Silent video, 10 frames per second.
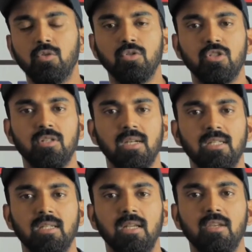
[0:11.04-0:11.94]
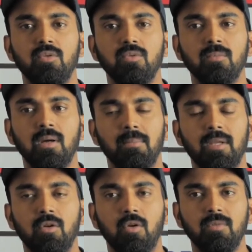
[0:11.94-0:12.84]
stressed. I knew, I
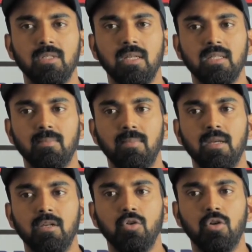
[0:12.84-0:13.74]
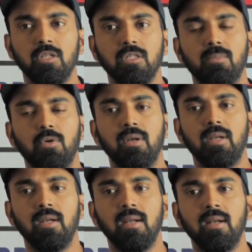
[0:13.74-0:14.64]
mean, obviously, as a player, you're
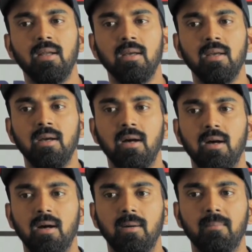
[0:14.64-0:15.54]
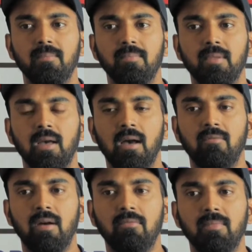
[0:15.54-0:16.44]
disappointed, and
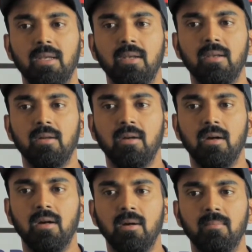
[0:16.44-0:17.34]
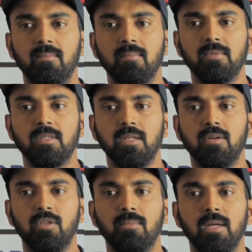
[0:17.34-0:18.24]
I've been
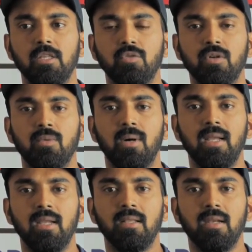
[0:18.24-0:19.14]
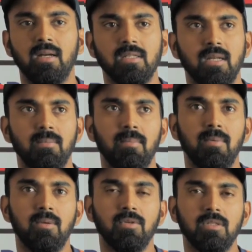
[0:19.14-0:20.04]
sitting on the bench for a while, and the last time I
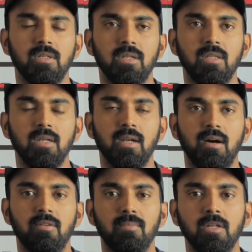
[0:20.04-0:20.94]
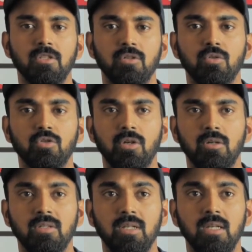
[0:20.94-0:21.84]
played was 3 3.5 months ago. So I
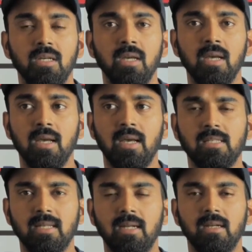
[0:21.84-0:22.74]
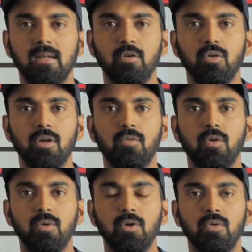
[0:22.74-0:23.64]
was really excited and looking
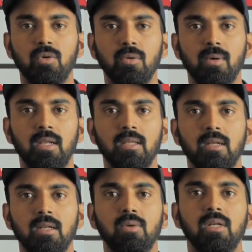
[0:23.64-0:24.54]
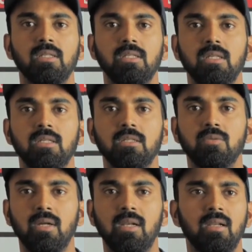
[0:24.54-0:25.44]
forward to doing well in the T20 series as
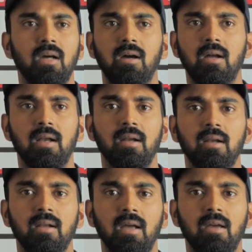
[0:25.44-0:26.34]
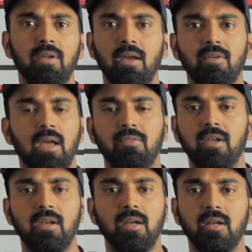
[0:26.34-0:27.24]
well. And
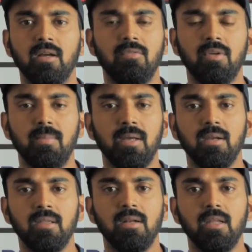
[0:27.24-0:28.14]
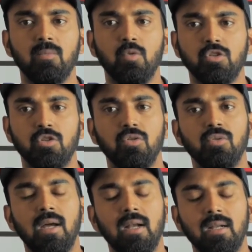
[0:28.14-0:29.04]
every cricketer, every player in the team wants to
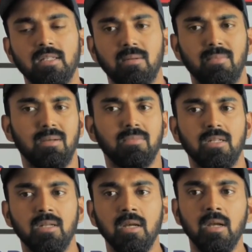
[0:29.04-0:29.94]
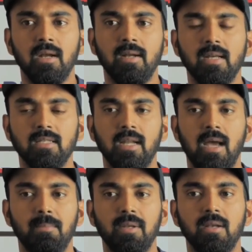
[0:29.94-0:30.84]
do that, and sometimes it doesn't
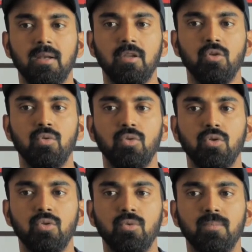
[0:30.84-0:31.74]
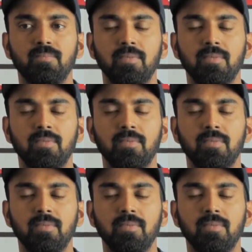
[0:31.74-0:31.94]
happen, and you